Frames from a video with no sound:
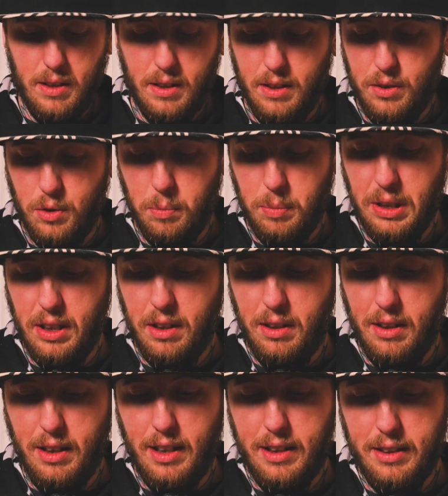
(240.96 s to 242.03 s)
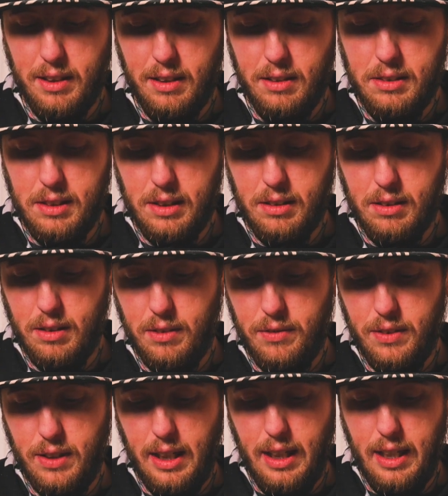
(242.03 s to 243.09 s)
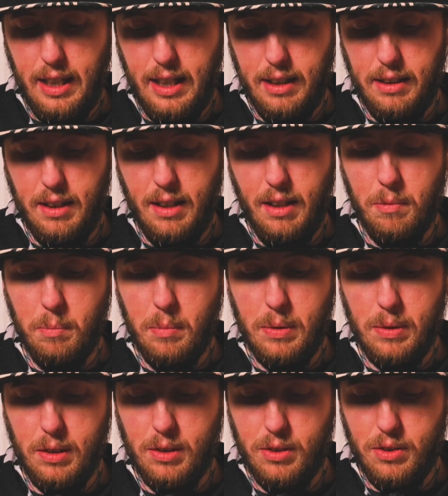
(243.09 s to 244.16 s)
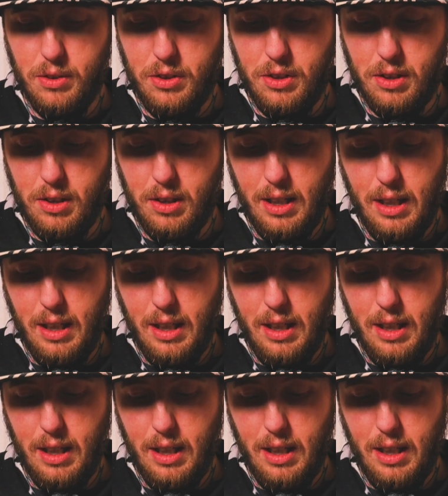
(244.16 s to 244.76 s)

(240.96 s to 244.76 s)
This would be a lot easier if they had numbers.